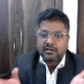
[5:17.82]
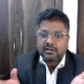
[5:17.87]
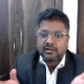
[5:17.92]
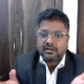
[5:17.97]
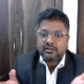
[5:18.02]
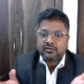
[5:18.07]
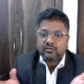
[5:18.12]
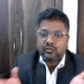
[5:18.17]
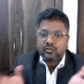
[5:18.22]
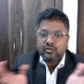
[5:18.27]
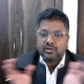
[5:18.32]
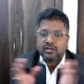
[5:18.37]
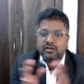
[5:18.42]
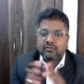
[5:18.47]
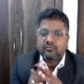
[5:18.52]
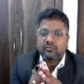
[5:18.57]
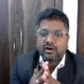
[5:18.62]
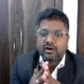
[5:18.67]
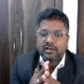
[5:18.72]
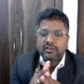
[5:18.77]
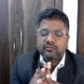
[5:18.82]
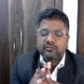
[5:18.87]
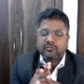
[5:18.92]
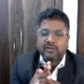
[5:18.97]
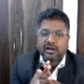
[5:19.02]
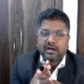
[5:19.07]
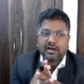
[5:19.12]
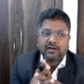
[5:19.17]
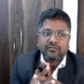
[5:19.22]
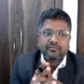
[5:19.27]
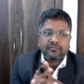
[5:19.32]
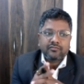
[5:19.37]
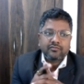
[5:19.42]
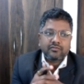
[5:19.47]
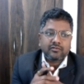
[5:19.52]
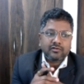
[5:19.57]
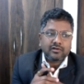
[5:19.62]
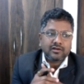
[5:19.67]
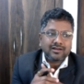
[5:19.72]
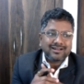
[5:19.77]
total volume of
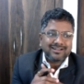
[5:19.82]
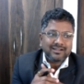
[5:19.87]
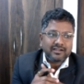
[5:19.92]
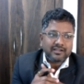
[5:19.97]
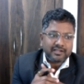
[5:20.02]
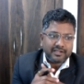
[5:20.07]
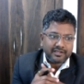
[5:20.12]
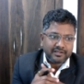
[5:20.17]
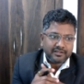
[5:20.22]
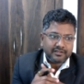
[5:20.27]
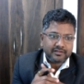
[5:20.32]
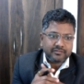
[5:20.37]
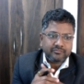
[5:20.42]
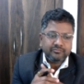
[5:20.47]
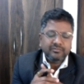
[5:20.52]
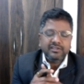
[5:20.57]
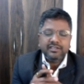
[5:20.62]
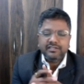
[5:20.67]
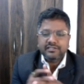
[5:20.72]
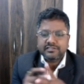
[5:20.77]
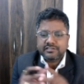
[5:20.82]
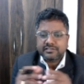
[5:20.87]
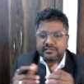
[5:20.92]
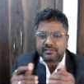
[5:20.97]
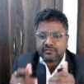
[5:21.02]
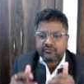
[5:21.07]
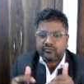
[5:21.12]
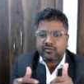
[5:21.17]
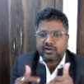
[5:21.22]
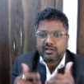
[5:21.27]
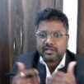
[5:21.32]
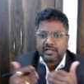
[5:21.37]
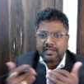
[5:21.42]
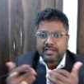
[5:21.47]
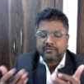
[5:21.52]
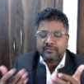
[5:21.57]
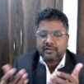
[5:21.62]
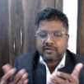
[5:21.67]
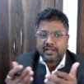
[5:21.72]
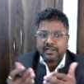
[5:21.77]
container. Means what I
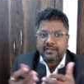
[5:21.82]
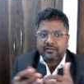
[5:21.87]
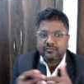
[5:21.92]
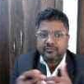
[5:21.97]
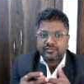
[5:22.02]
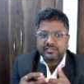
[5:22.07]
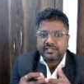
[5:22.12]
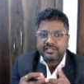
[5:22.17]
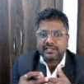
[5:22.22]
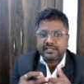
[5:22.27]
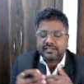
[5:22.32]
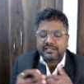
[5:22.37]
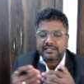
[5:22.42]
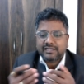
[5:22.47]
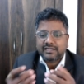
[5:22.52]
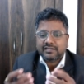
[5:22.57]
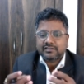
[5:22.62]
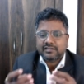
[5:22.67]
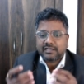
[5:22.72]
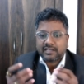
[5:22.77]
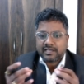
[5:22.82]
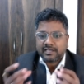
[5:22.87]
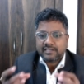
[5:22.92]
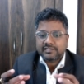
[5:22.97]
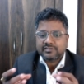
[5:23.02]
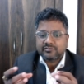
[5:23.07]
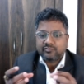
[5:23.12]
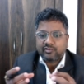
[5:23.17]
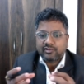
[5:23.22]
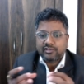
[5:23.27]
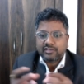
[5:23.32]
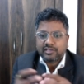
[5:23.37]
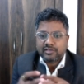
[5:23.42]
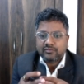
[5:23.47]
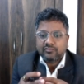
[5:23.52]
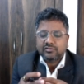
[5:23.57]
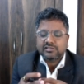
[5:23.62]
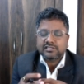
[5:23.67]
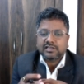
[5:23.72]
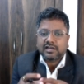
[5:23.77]
am trying to say, that the gas
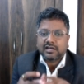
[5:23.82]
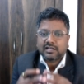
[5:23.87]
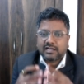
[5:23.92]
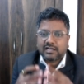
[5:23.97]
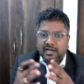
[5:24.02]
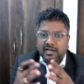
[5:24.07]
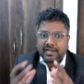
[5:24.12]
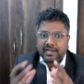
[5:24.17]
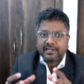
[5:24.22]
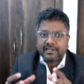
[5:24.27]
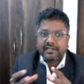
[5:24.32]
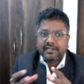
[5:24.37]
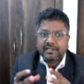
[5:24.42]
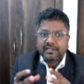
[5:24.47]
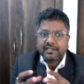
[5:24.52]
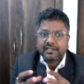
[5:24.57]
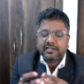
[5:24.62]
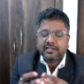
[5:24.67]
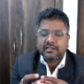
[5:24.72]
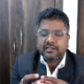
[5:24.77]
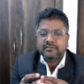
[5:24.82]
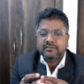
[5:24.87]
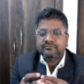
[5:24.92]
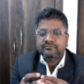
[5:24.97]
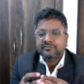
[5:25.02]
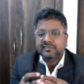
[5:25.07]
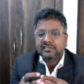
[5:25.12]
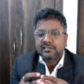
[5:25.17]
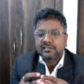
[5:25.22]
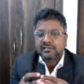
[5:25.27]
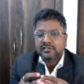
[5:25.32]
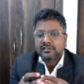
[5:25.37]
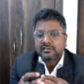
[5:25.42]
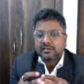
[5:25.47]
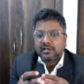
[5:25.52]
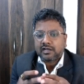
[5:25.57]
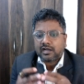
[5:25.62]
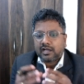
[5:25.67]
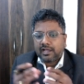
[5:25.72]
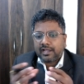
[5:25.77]
molecules are identical
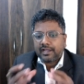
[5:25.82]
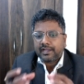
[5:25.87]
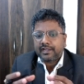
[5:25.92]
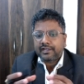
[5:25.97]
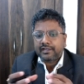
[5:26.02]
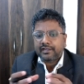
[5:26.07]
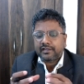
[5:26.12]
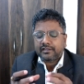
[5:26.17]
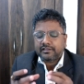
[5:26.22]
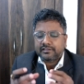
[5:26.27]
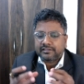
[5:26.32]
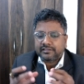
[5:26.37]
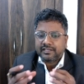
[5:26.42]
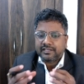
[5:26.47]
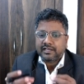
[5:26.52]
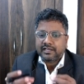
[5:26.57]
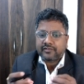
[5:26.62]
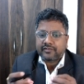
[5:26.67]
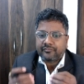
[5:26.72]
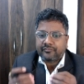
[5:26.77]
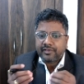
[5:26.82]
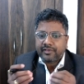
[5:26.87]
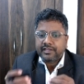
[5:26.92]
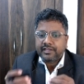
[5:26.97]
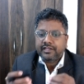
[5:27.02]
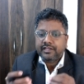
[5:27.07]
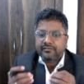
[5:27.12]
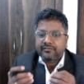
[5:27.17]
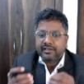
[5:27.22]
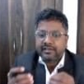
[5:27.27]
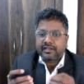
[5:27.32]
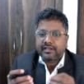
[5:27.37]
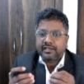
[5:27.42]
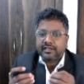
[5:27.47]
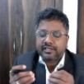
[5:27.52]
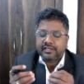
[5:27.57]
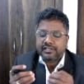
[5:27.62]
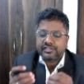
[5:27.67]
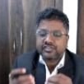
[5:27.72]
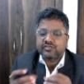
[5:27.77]
and they are very very
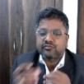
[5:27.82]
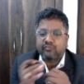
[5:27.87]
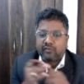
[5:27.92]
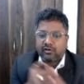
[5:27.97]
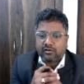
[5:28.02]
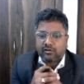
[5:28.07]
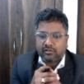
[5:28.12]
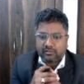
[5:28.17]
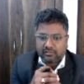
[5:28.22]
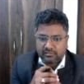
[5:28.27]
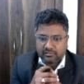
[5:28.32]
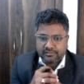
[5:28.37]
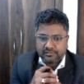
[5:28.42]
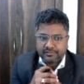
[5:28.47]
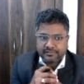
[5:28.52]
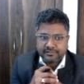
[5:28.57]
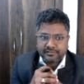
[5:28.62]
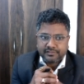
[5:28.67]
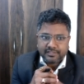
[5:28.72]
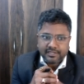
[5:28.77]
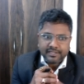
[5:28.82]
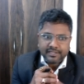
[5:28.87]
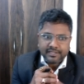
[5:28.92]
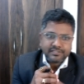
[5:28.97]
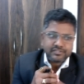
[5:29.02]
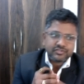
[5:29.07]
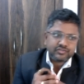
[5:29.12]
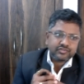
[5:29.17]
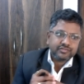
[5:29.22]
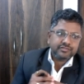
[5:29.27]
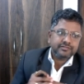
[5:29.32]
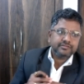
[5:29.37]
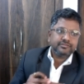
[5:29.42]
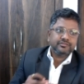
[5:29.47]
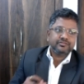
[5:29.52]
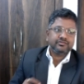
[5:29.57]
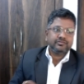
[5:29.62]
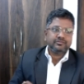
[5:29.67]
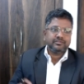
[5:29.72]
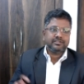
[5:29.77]
small, right?
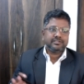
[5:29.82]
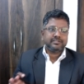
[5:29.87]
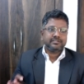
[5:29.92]
So this is